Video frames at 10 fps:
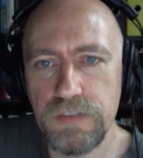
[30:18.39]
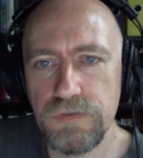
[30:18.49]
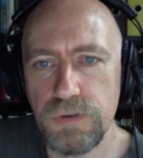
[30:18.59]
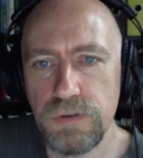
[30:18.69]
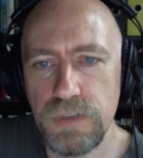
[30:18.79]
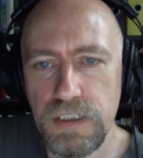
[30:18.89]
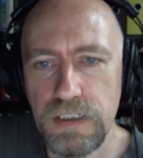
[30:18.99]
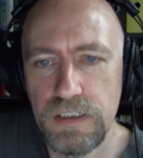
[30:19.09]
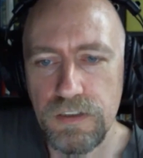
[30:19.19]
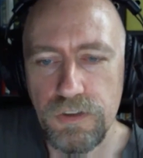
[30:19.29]
have no
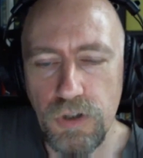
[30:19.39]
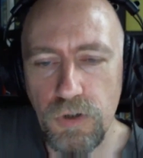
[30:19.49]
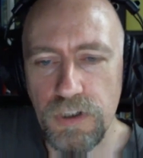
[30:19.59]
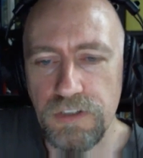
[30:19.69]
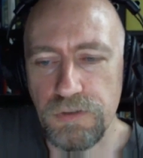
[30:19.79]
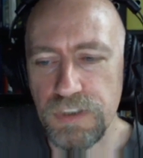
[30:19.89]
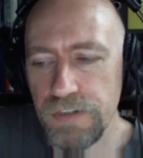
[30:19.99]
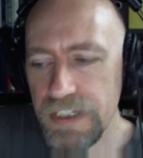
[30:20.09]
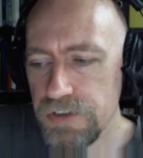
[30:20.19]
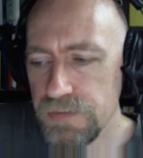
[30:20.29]
goal and no
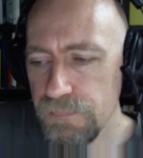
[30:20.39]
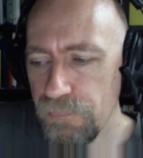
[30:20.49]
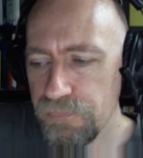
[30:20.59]
direction.